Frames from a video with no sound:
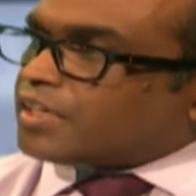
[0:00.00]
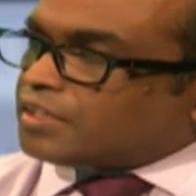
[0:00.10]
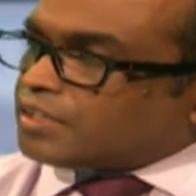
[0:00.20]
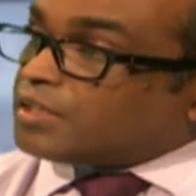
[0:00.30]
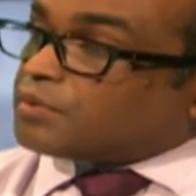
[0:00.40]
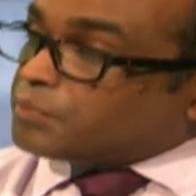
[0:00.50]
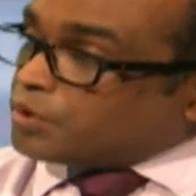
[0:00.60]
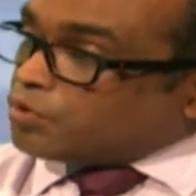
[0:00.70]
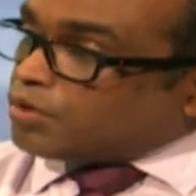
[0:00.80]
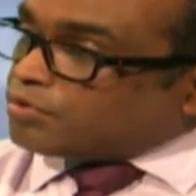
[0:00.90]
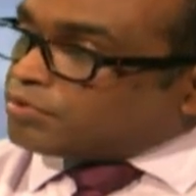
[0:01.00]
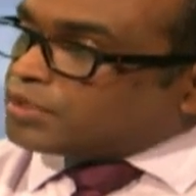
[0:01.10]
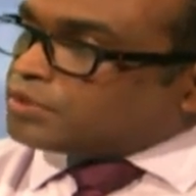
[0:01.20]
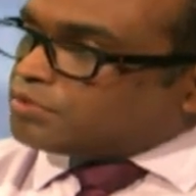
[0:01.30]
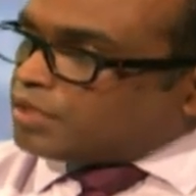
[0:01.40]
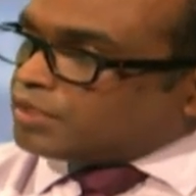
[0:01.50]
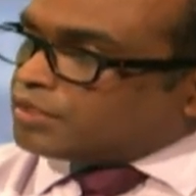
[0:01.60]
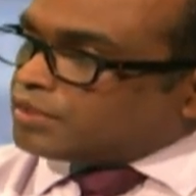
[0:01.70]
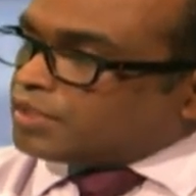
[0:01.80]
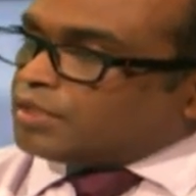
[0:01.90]
that POR phase.
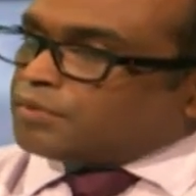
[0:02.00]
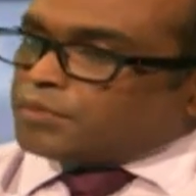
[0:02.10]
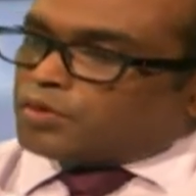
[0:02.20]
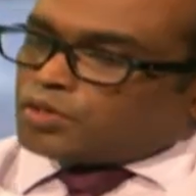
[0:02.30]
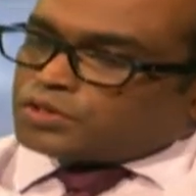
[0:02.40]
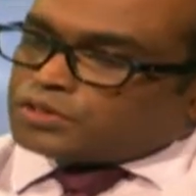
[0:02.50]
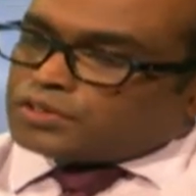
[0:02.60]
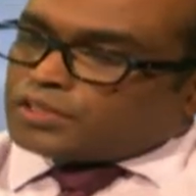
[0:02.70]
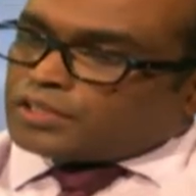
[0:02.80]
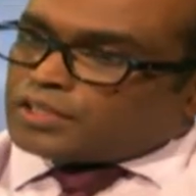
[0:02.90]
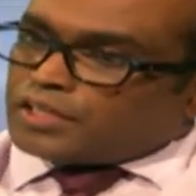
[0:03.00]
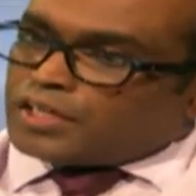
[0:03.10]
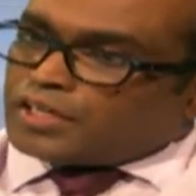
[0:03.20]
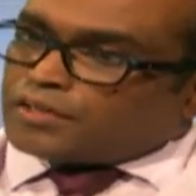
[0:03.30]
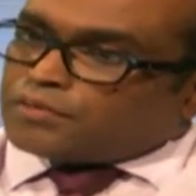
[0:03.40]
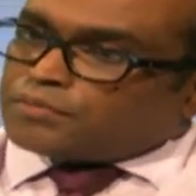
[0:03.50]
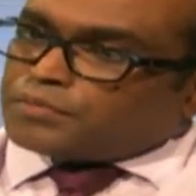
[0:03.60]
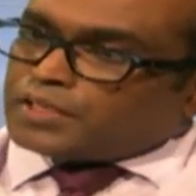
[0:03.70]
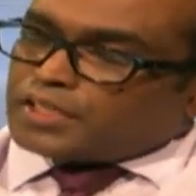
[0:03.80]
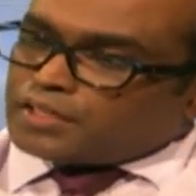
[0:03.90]
Why? Because
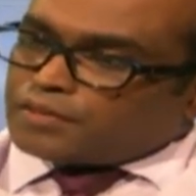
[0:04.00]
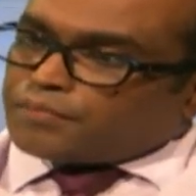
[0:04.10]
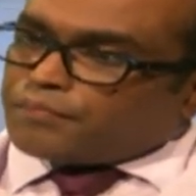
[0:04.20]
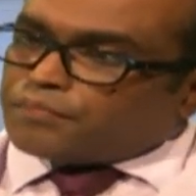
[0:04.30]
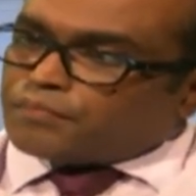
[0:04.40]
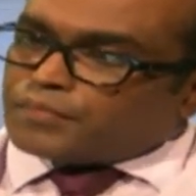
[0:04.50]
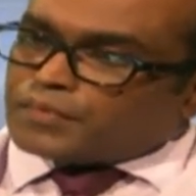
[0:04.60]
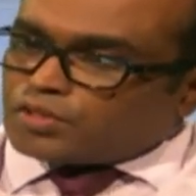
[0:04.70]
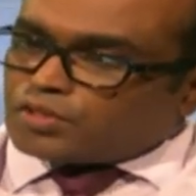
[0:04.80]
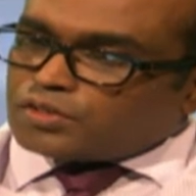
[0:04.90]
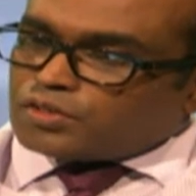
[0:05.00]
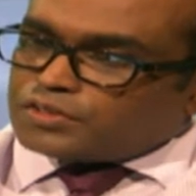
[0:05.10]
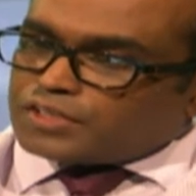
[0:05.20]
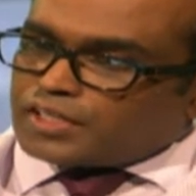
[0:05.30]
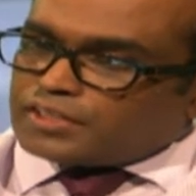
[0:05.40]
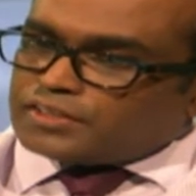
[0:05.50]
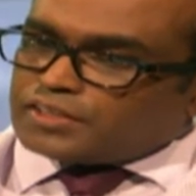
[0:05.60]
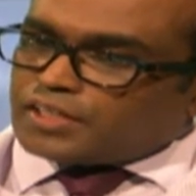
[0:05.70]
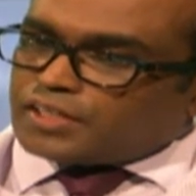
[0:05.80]
here, look at those slides.